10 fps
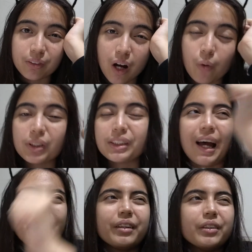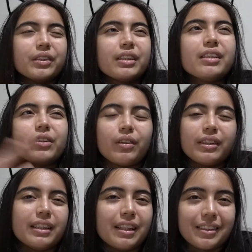Our child innocence
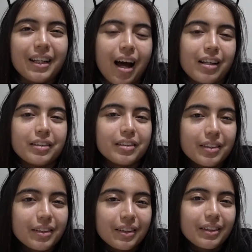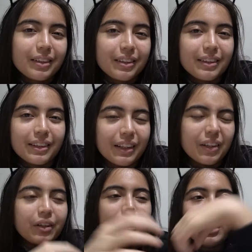honestly doesn't last. You
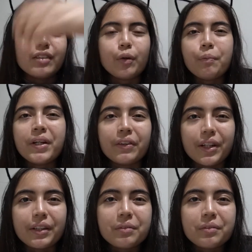know, if we're being real,